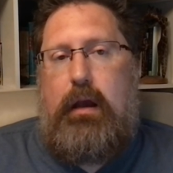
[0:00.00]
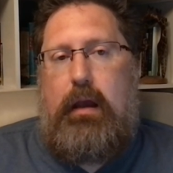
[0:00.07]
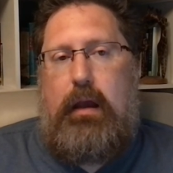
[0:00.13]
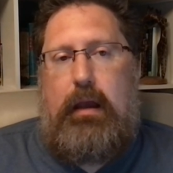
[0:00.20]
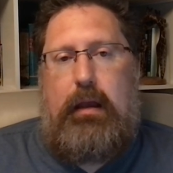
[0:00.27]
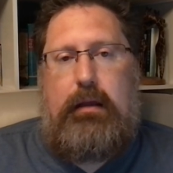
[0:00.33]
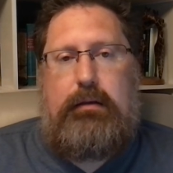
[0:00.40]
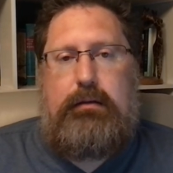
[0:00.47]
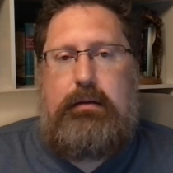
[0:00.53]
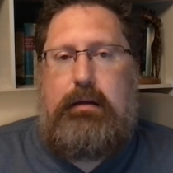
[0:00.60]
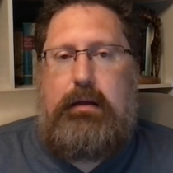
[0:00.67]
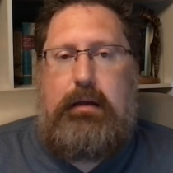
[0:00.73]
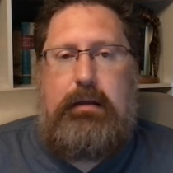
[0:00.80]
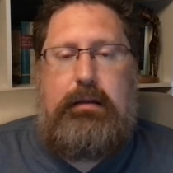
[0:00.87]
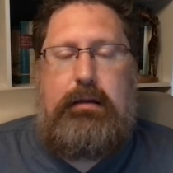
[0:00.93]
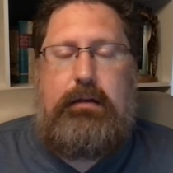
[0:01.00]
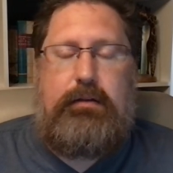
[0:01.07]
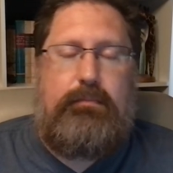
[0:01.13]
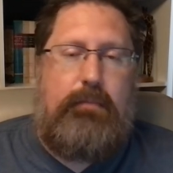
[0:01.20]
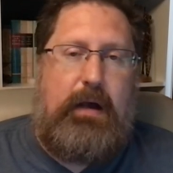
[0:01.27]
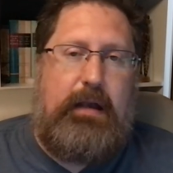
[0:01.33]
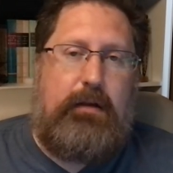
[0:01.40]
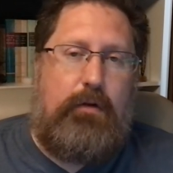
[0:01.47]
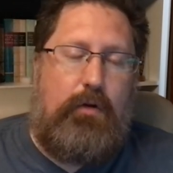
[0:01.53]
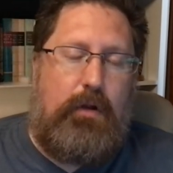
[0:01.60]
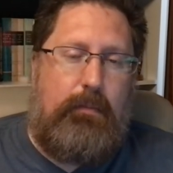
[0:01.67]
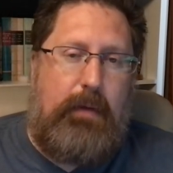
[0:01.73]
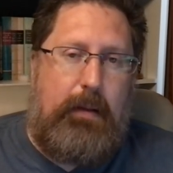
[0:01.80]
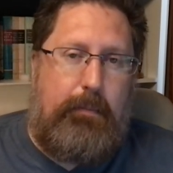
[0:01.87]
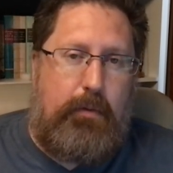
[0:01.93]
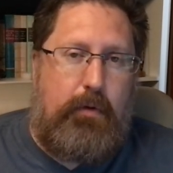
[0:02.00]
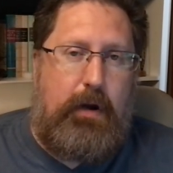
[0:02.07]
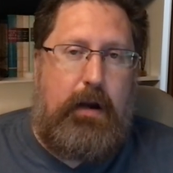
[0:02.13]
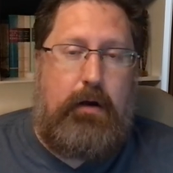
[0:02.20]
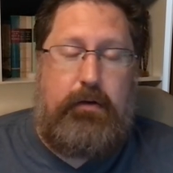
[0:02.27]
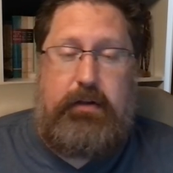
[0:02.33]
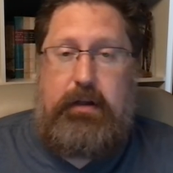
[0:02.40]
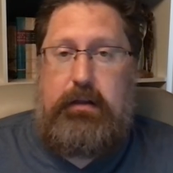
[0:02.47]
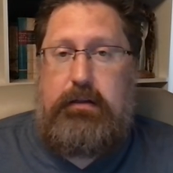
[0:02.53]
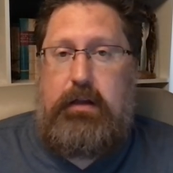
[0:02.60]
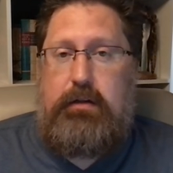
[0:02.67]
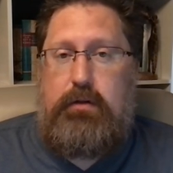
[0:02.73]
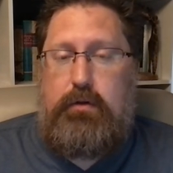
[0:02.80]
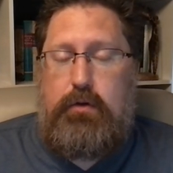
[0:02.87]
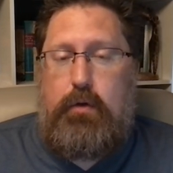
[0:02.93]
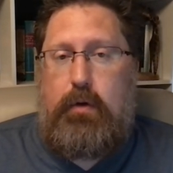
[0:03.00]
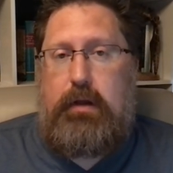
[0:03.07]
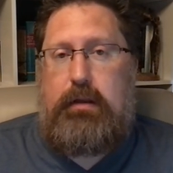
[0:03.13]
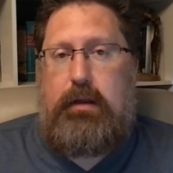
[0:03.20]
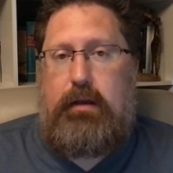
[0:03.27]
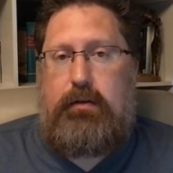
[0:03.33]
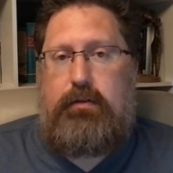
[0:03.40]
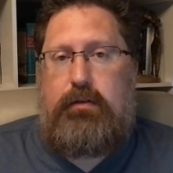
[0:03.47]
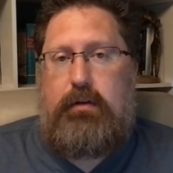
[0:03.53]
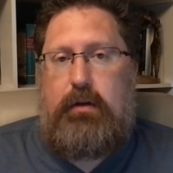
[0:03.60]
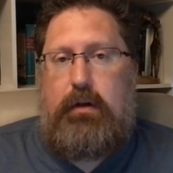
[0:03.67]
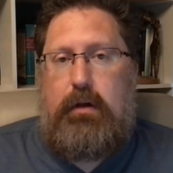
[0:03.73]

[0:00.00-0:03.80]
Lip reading: And it is my goal and my prayer to continue doing this.